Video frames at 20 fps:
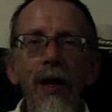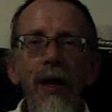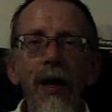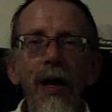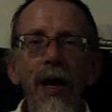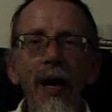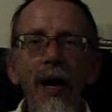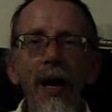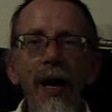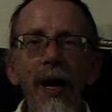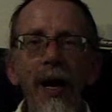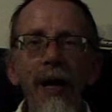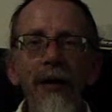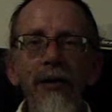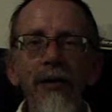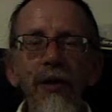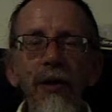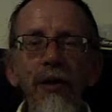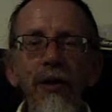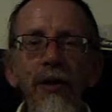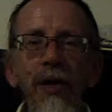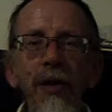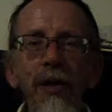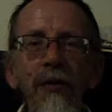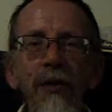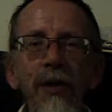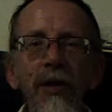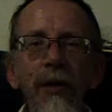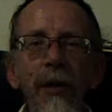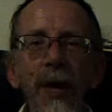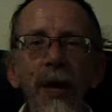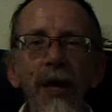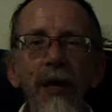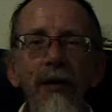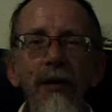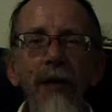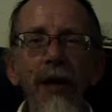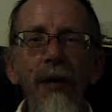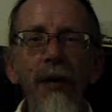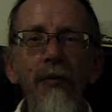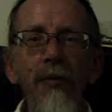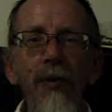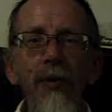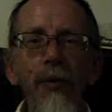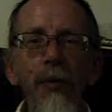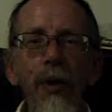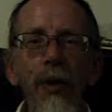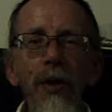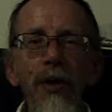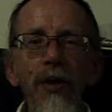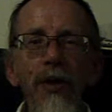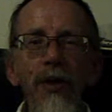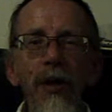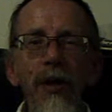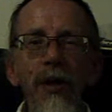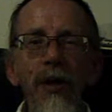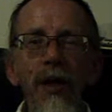And considering the background of the person,